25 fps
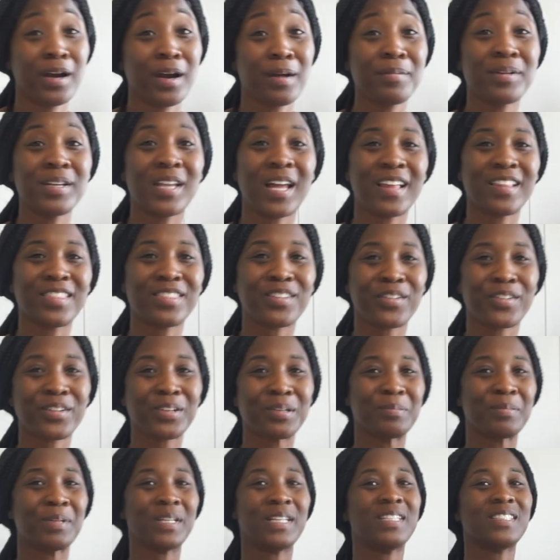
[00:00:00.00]
probably like
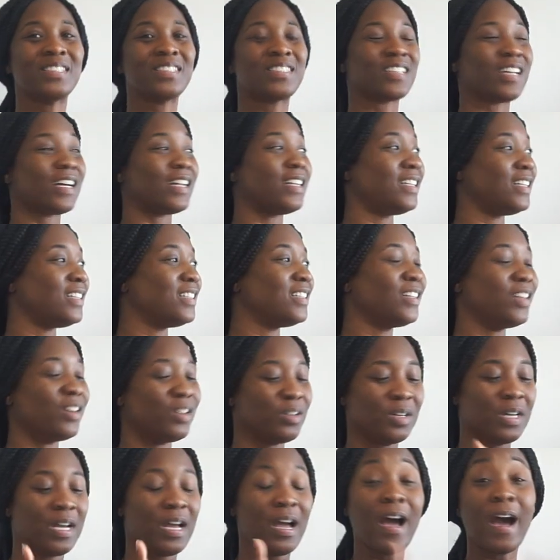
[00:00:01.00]
30 minutes. So I need to go
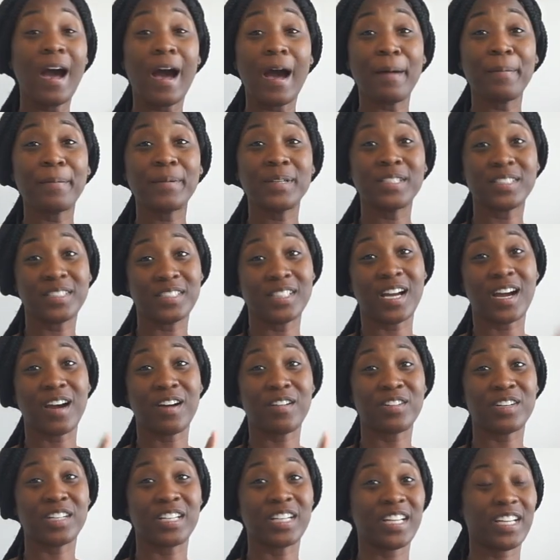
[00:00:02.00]
hop in the
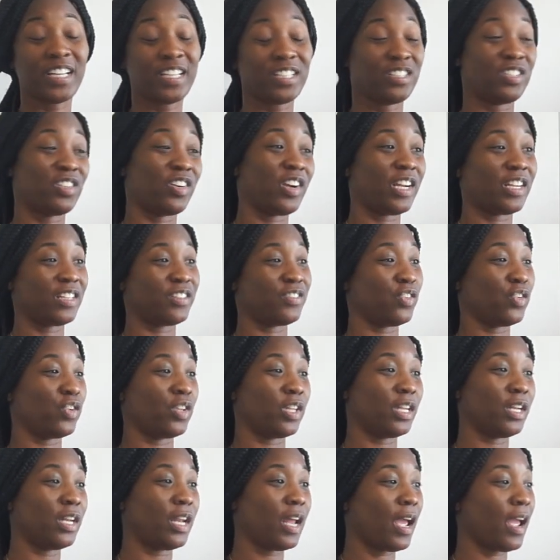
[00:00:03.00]
shower, get dressed for
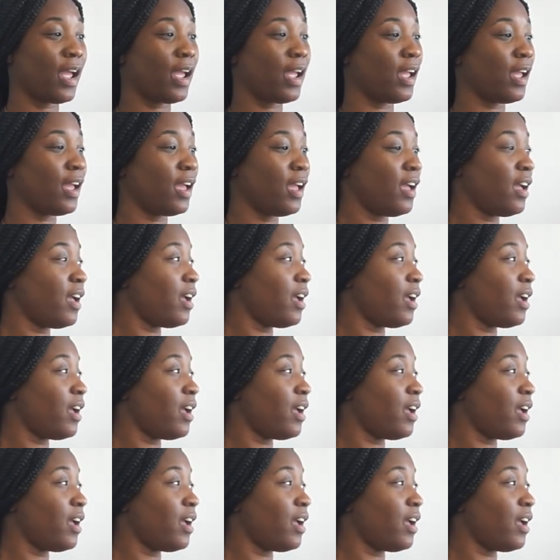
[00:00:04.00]
the day.